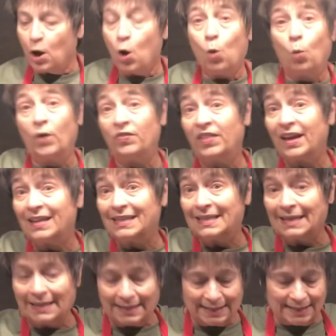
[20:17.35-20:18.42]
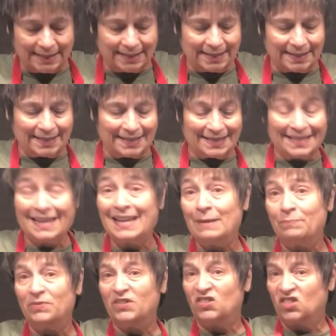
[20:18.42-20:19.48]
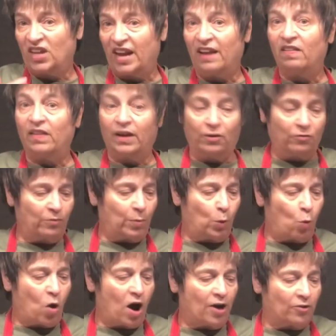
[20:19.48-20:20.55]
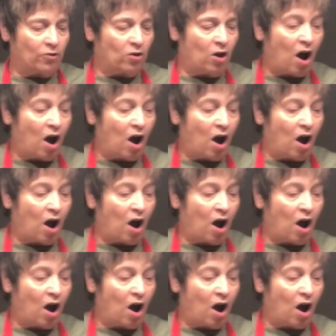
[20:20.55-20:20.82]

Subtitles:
What that does is keep the scaling from the water